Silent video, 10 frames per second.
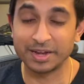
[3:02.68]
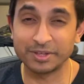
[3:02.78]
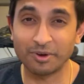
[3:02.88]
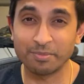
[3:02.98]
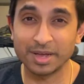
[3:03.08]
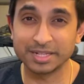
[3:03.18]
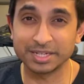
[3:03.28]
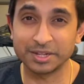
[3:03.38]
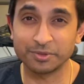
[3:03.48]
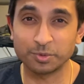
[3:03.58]
comments,
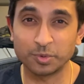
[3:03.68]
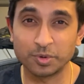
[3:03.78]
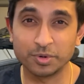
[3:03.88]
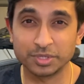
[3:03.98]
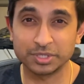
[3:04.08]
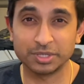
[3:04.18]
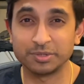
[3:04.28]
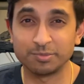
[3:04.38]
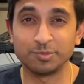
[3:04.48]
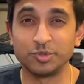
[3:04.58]
any thoughts,
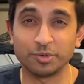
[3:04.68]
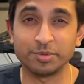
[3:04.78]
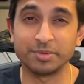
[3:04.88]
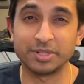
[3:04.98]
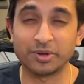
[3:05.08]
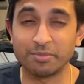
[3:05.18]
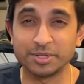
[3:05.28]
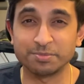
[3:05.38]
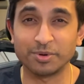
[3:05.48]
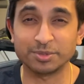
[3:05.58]
drop them in the comments
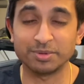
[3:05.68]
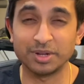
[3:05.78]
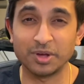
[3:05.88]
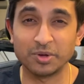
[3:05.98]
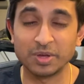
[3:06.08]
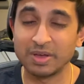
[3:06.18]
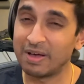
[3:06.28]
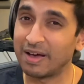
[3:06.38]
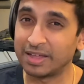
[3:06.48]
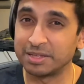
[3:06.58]
box below,
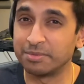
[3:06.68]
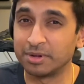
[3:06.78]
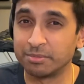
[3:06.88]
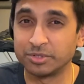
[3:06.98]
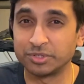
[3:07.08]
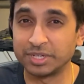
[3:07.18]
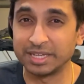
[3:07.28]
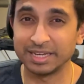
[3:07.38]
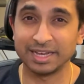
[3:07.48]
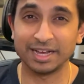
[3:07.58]
and the obligatory
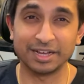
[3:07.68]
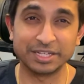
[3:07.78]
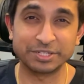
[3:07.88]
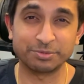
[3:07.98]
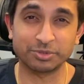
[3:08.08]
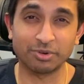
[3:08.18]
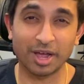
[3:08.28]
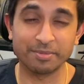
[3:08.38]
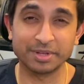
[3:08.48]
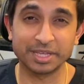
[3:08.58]

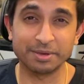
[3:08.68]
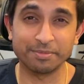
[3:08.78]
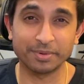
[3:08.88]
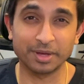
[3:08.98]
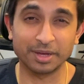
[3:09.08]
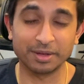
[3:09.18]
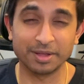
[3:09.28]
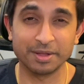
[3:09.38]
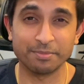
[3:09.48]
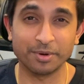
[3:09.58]
subscribe and keep
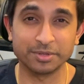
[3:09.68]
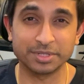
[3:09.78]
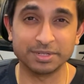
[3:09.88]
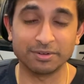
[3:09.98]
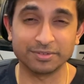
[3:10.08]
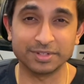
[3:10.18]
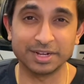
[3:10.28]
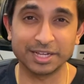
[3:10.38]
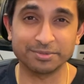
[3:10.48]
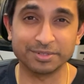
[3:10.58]
posted on to the
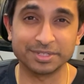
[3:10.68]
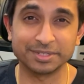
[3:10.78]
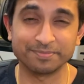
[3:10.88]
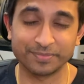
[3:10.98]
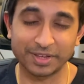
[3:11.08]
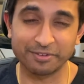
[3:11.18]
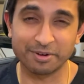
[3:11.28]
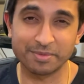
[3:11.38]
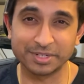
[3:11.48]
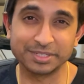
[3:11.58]
next ones. Thank you very
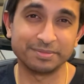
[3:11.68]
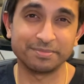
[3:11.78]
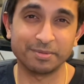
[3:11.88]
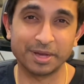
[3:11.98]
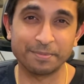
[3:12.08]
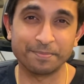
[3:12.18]
much. Bye bye.